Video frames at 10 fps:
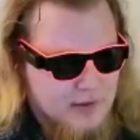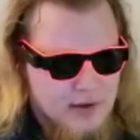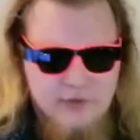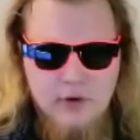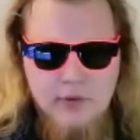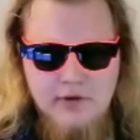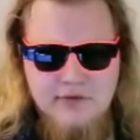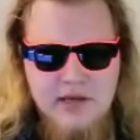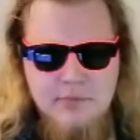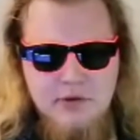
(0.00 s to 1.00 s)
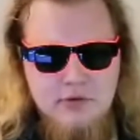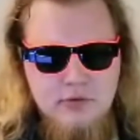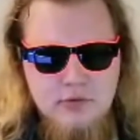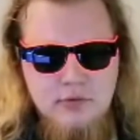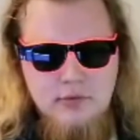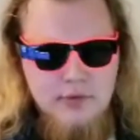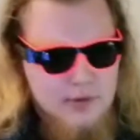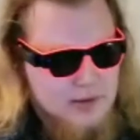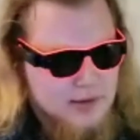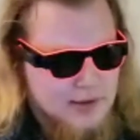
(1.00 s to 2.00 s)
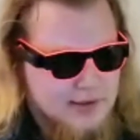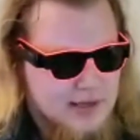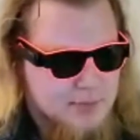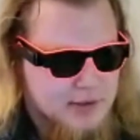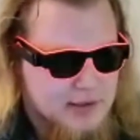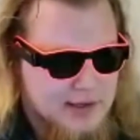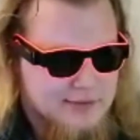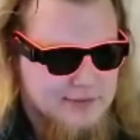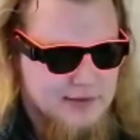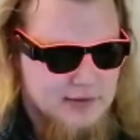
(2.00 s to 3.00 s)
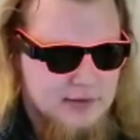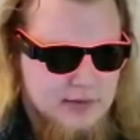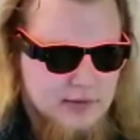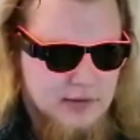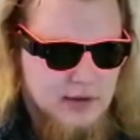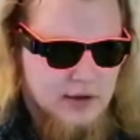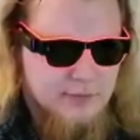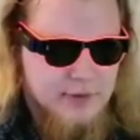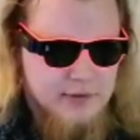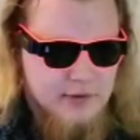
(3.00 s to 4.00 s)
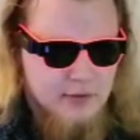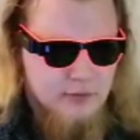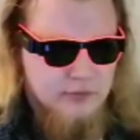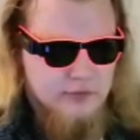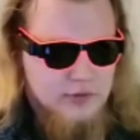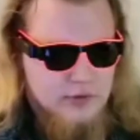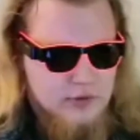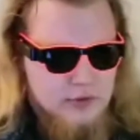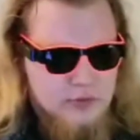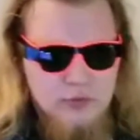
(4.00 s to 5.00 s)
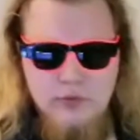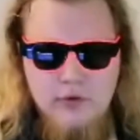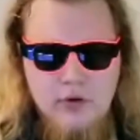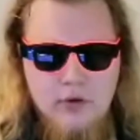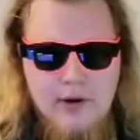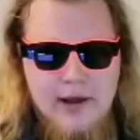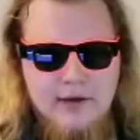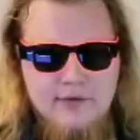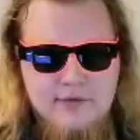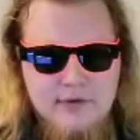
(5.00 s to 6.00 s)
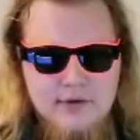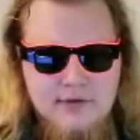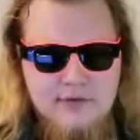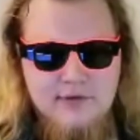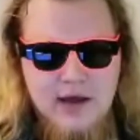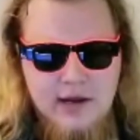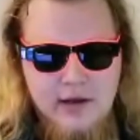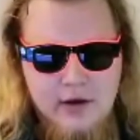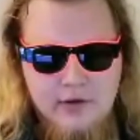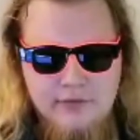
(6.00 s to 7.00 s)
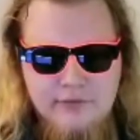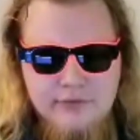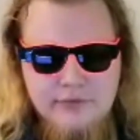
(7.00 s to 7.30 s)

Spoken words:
As always, keep it cool and keep it classy. I've been your host, Cool the Corax, signing off.